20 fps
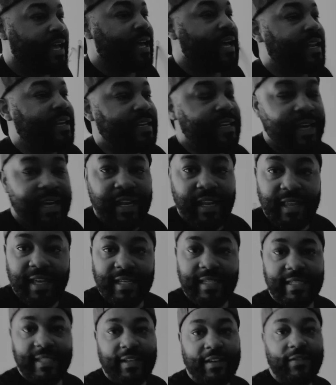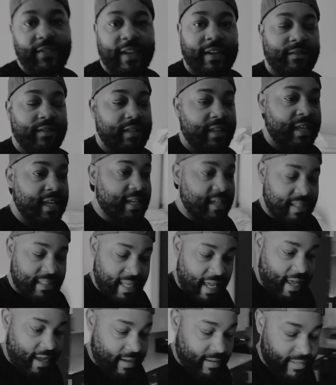none of that stuff. Everything is
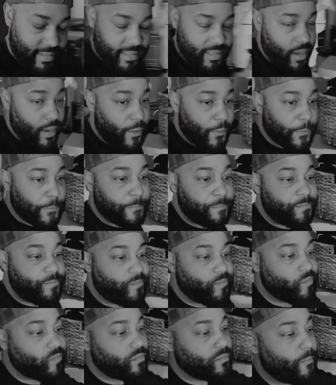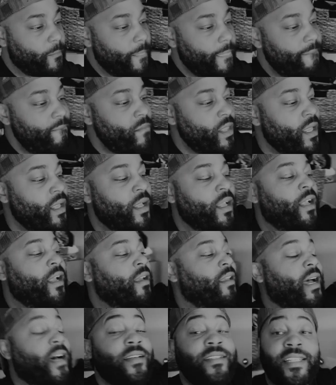out, so
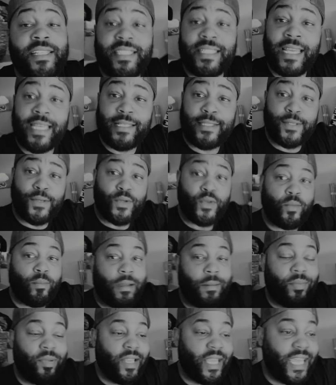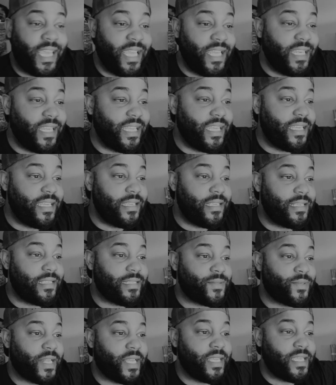y'all just stay tuned. My plan
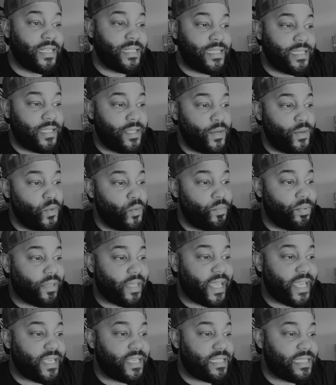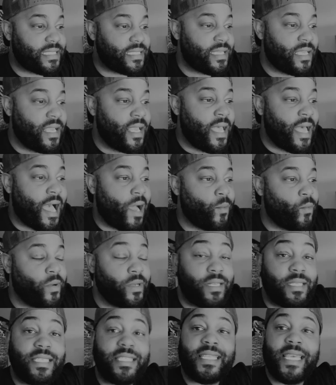is when I get to the new place, I
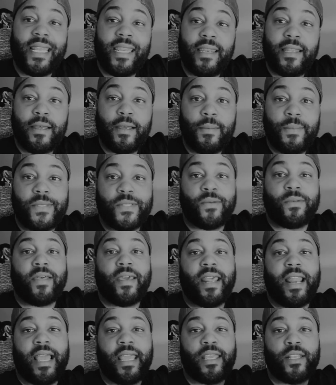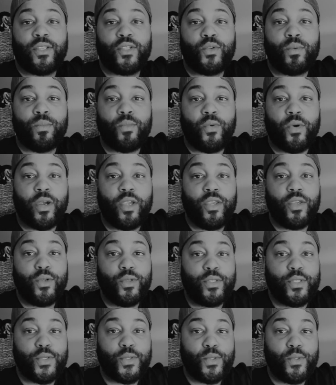wanna set it up so that I can do more
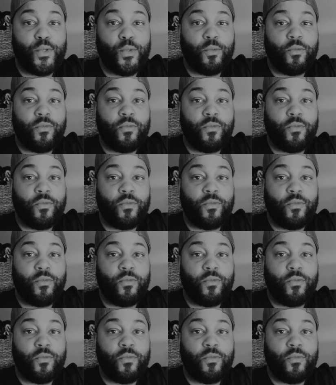YouTube